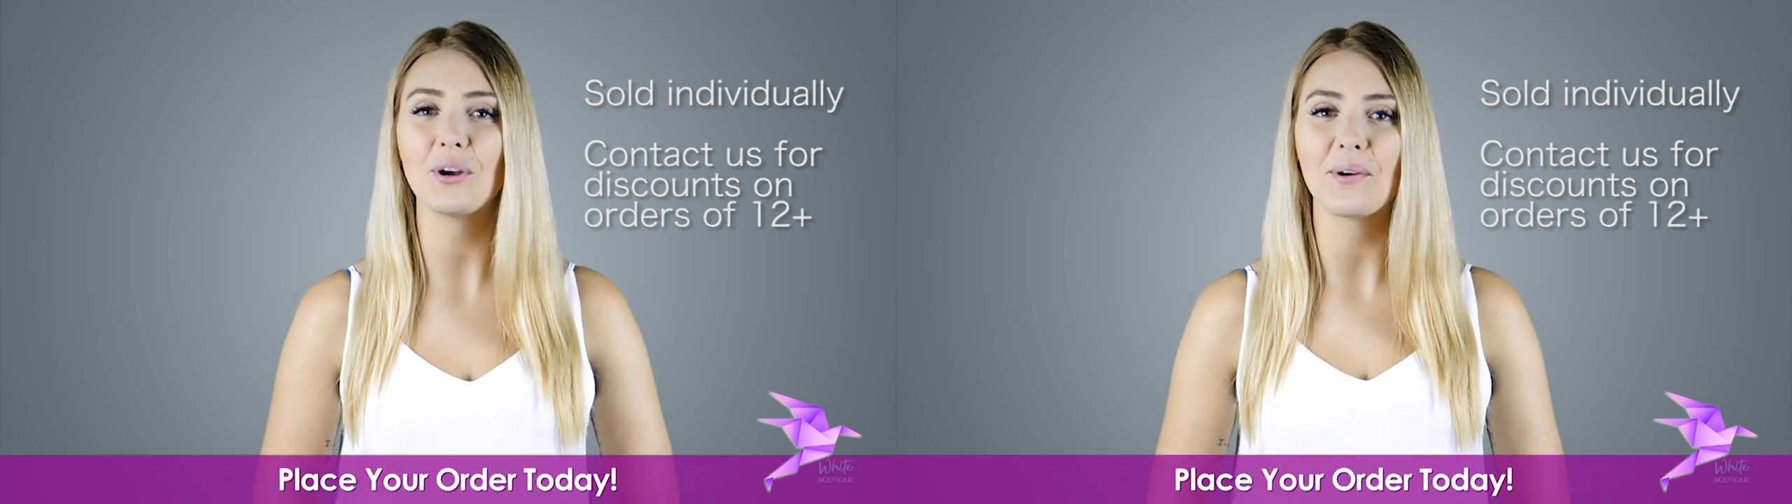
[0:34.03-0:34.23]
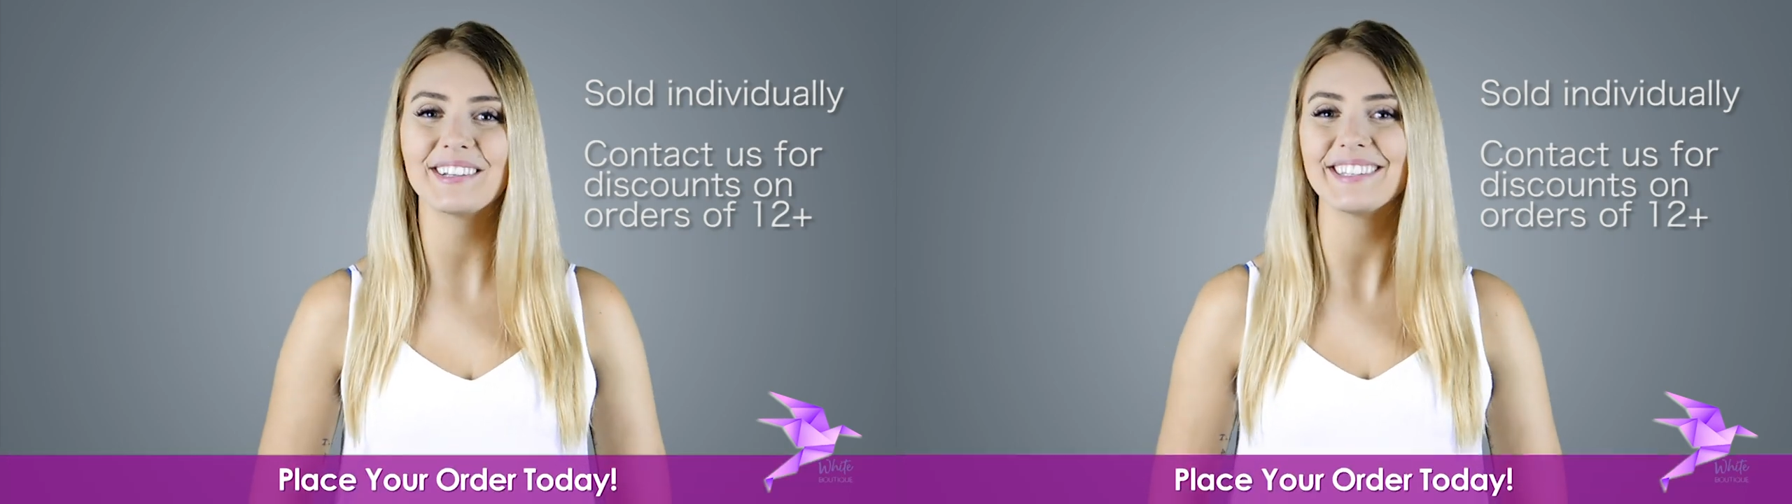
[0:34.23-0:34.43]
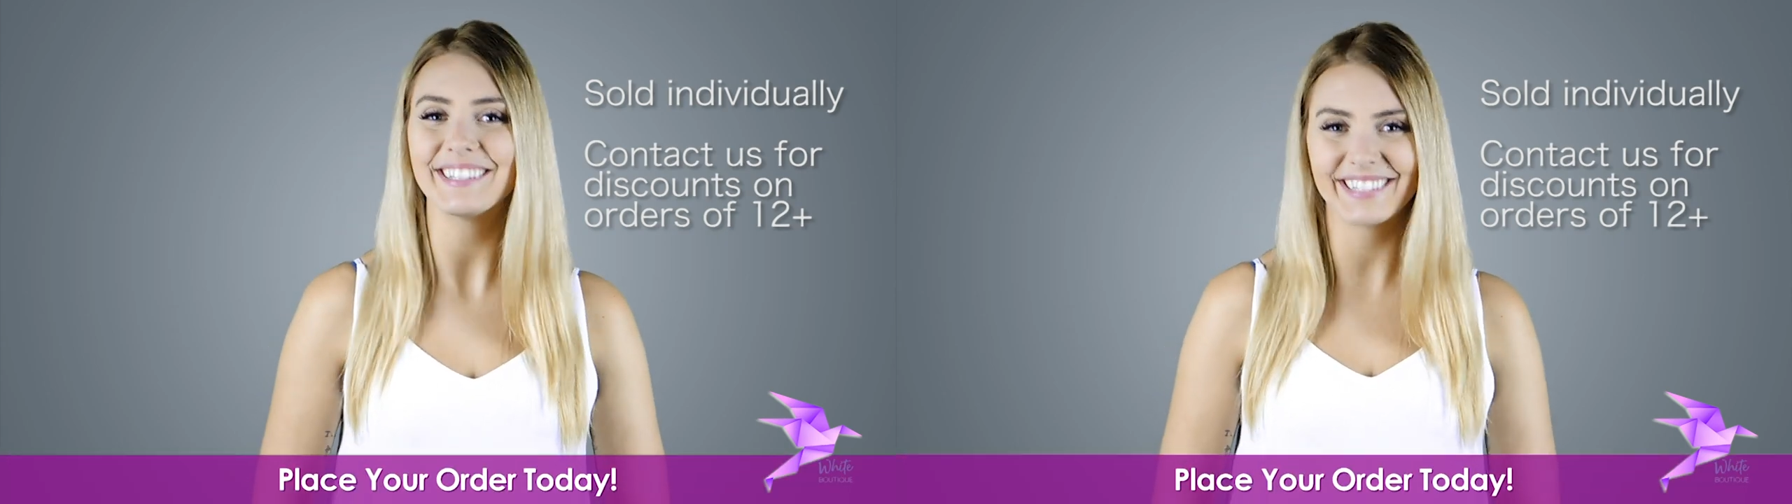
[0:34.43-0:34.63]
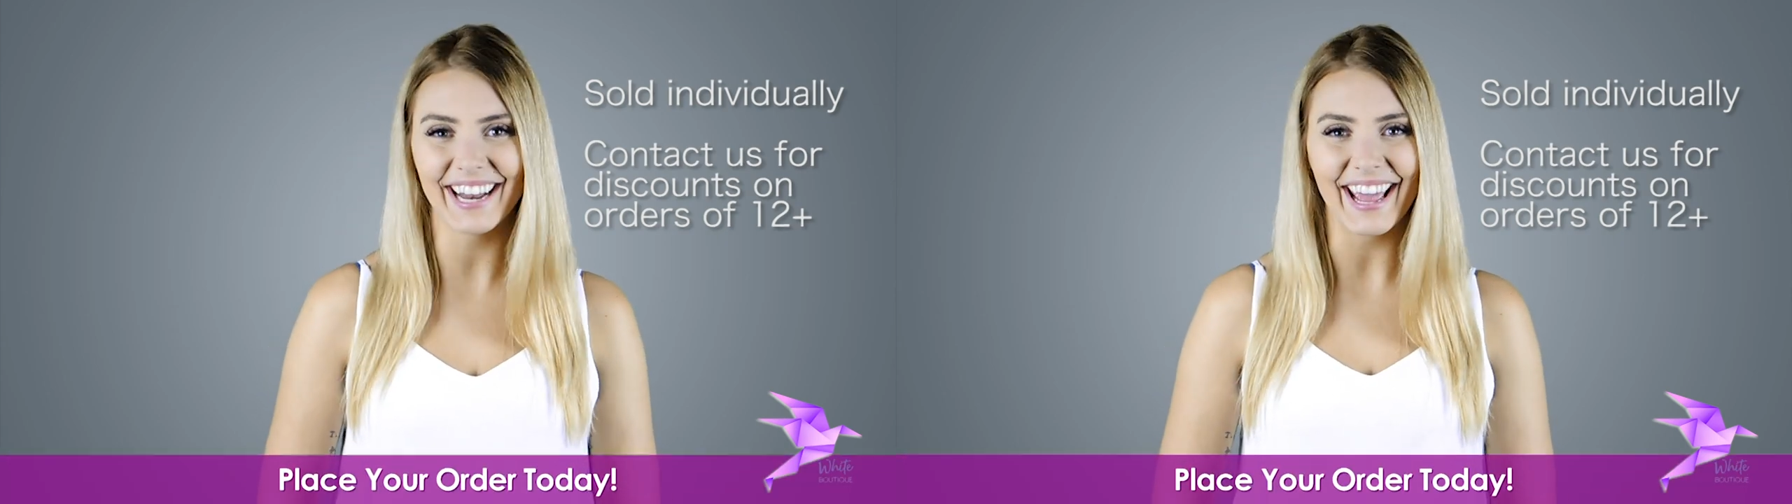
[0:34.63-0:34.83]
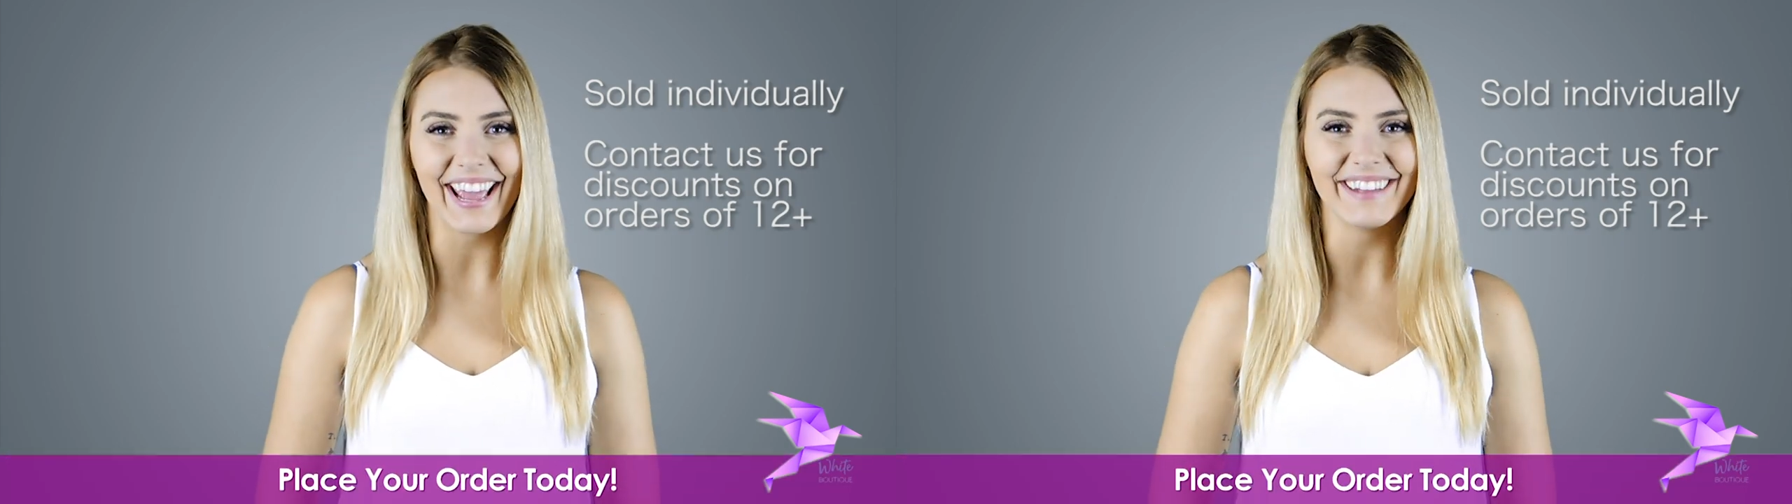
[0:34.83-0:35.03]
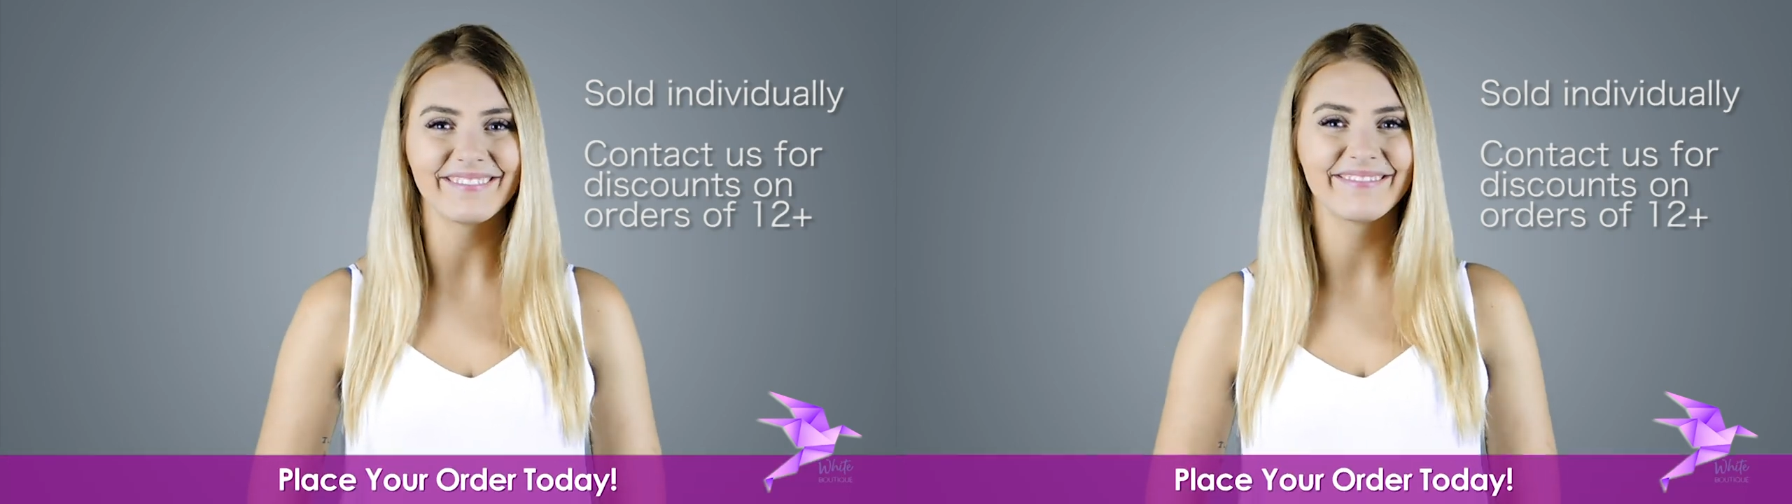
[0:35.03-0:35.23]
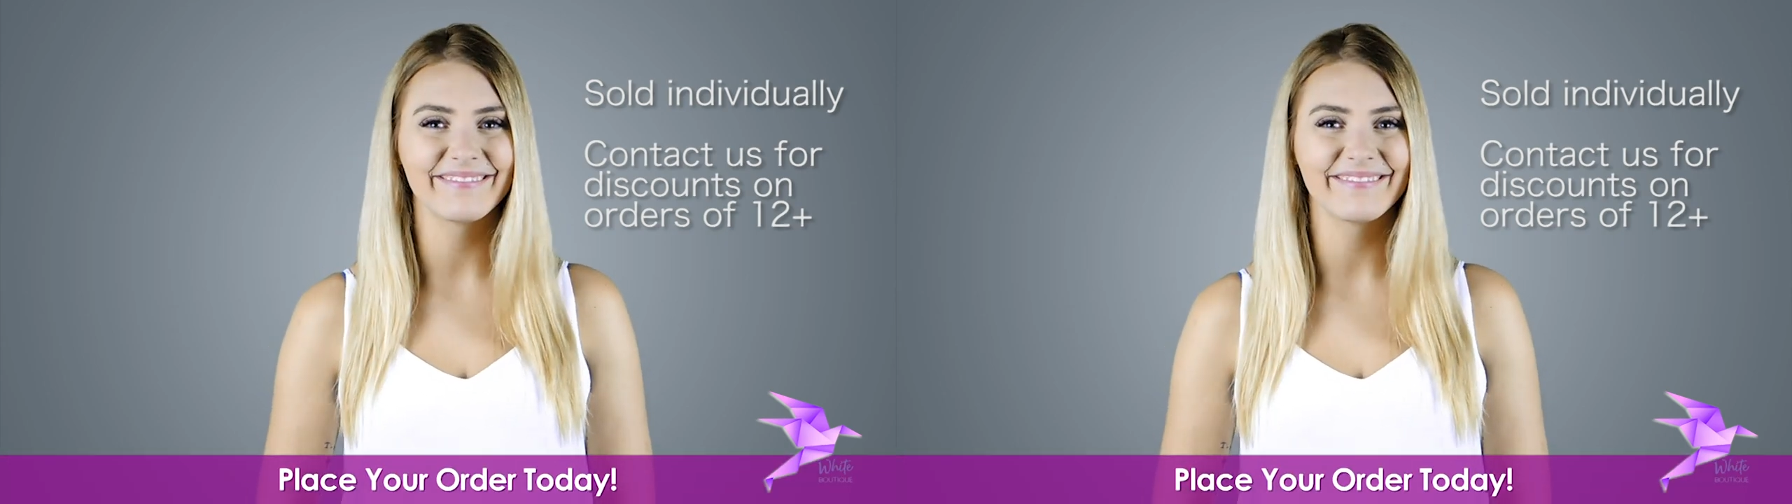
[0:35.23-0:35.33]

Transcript: yours today.